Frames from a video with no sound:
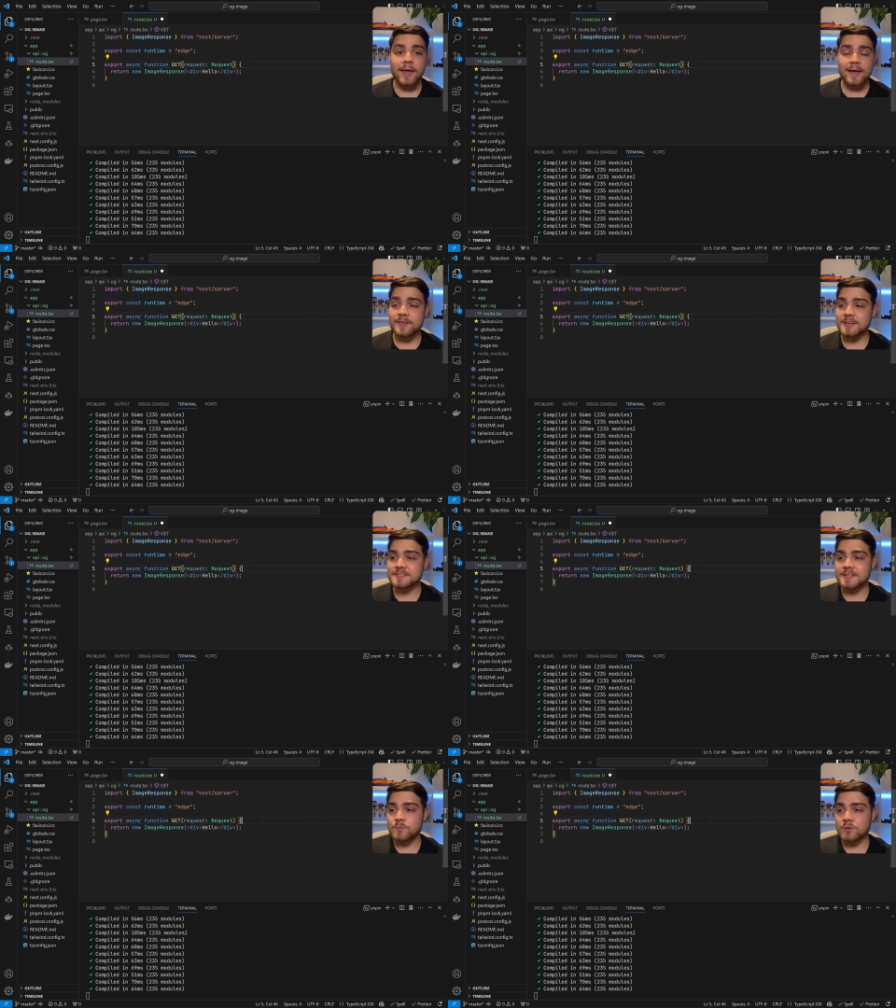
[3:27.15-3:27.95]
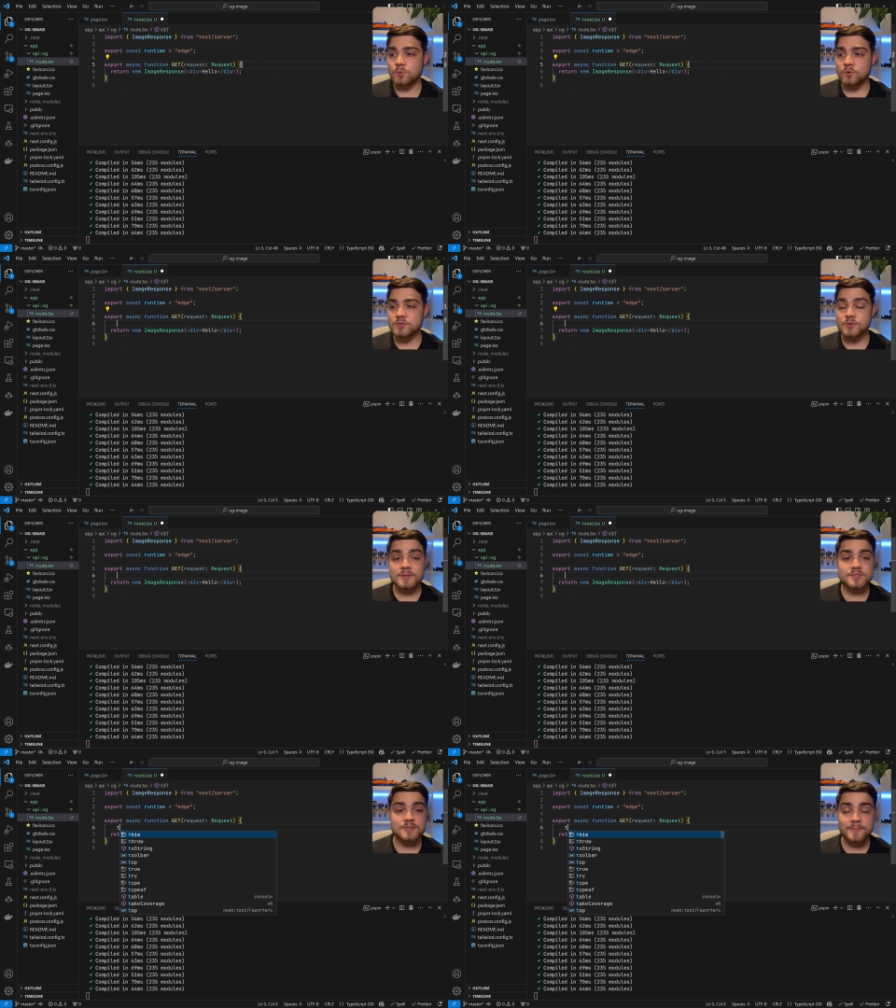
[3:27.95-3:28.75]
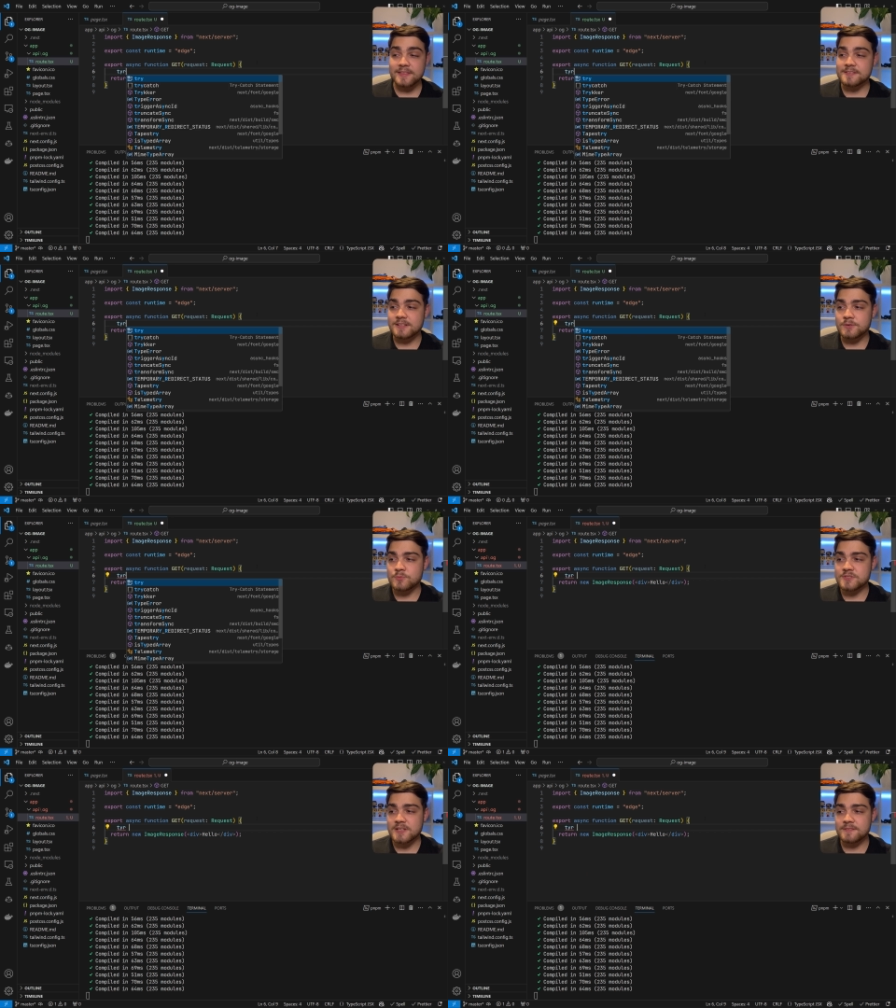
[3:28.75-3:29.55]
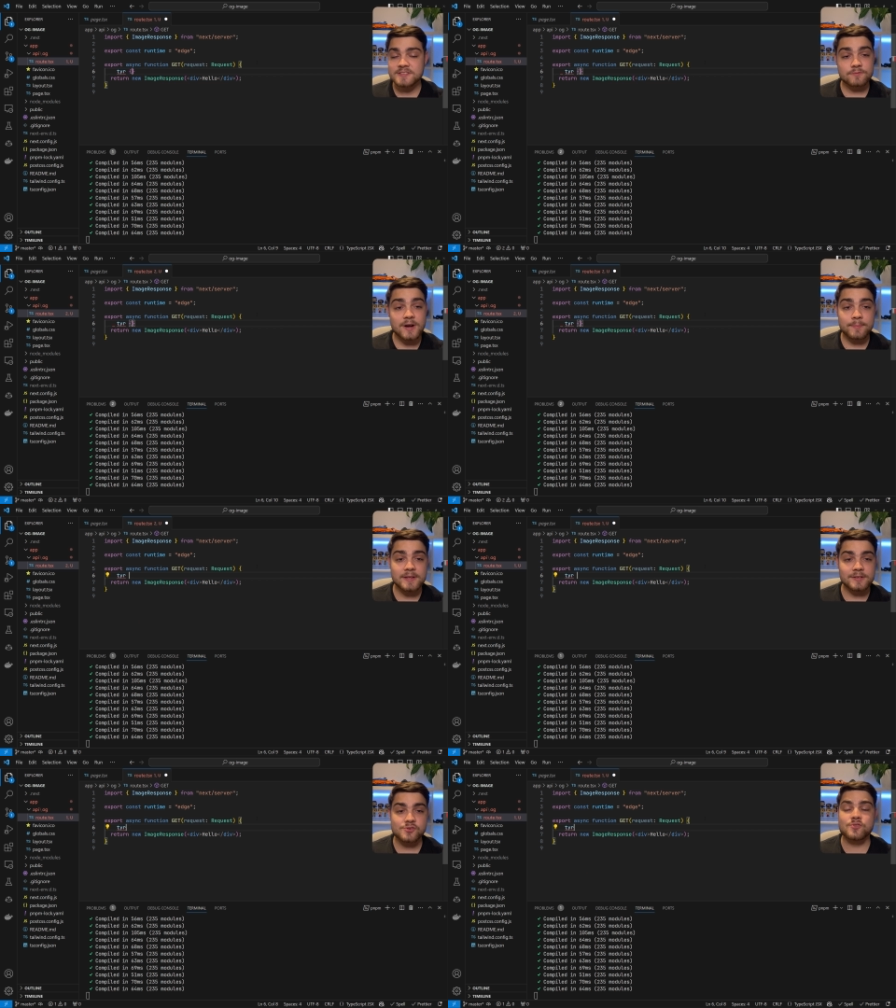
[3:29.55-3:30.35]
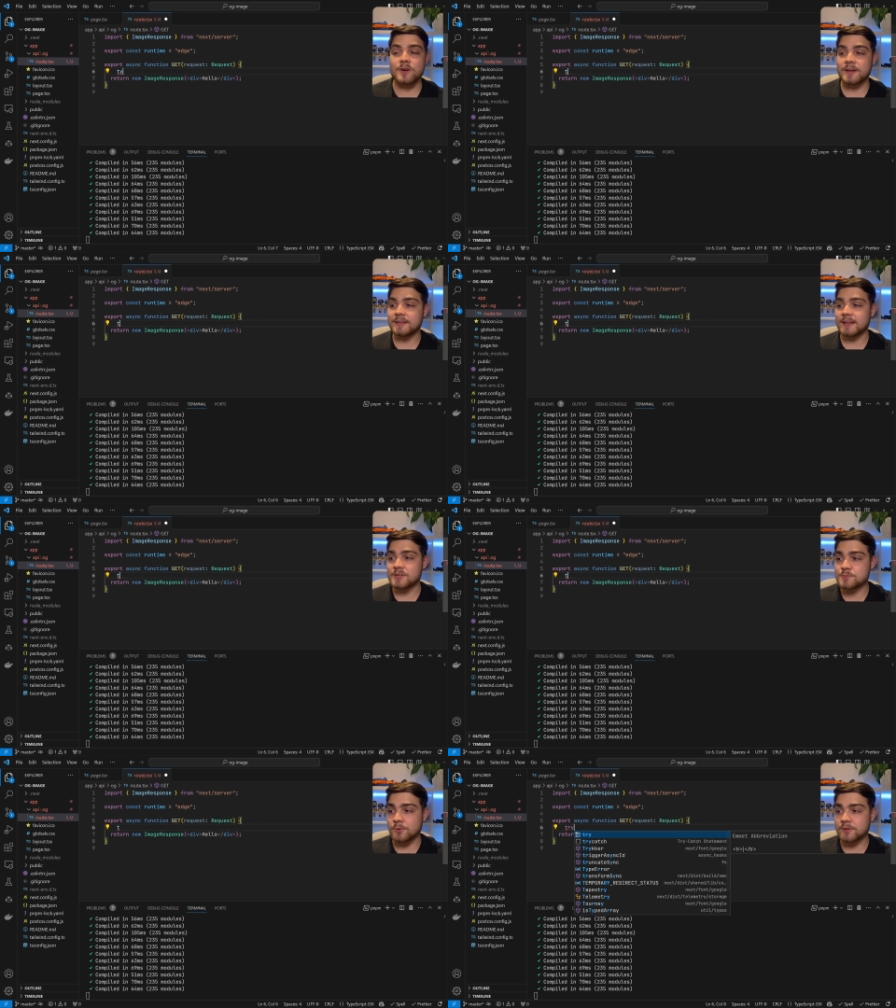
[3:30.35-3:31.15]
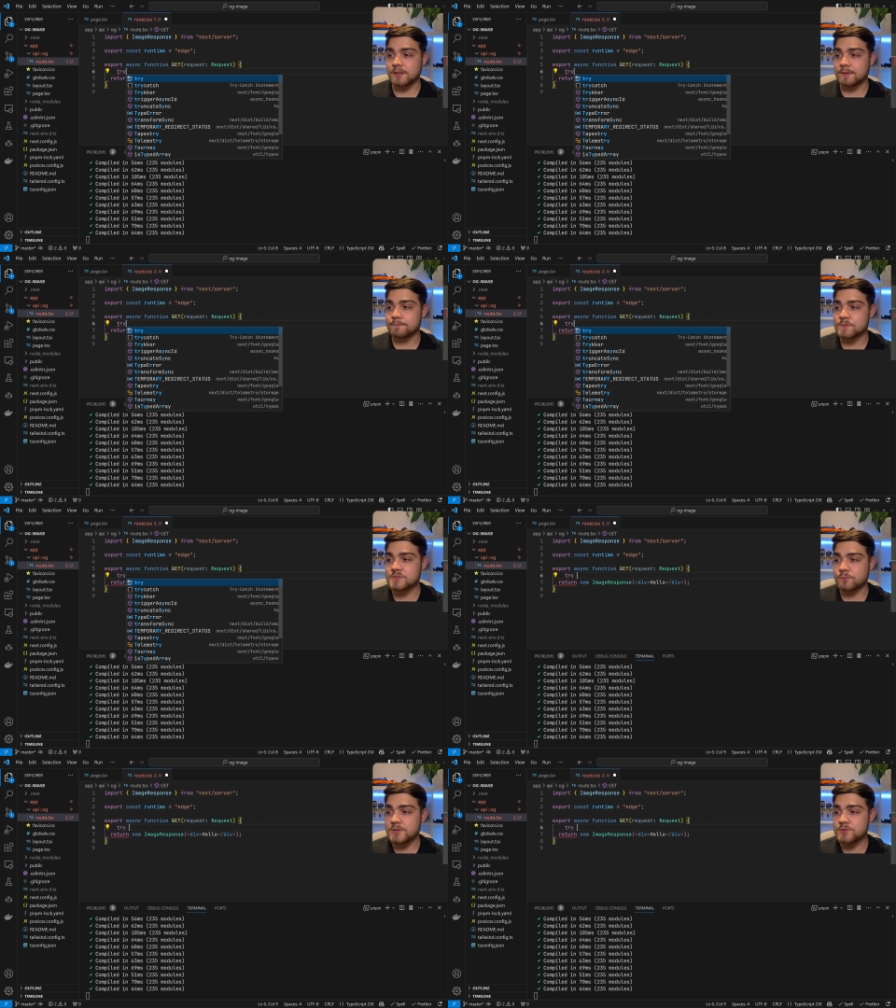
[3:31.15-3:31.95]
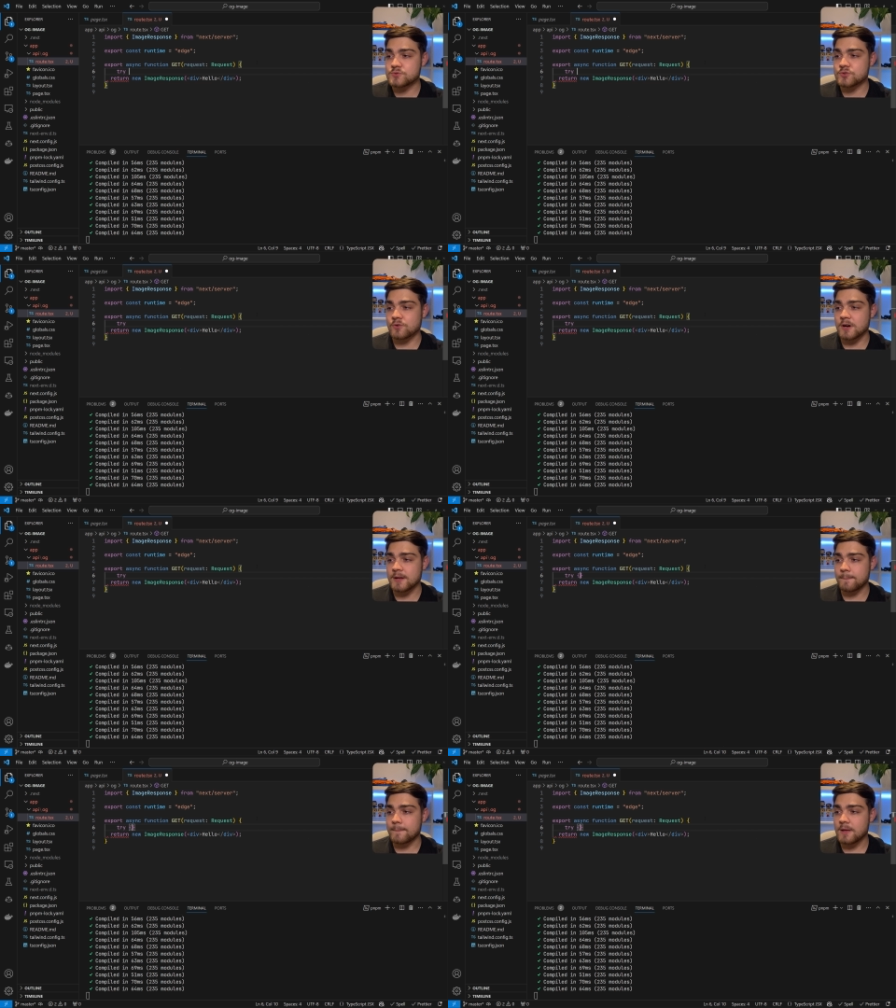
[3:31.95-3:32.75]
And the next thing we're gonna to wanna to do is just make this a little more safe. So wrap it in a try catch block here. So if we do try,